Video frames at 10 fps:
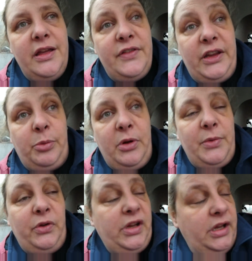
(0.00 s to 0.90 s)
Facebook
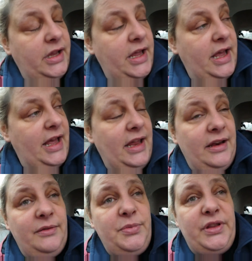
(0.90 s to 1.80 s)
mostly,
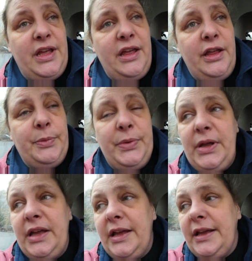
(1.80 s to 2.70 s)
and put that up,
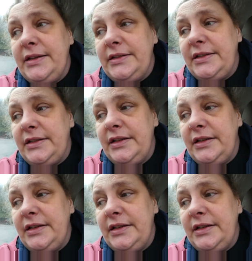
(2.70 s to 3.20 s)
and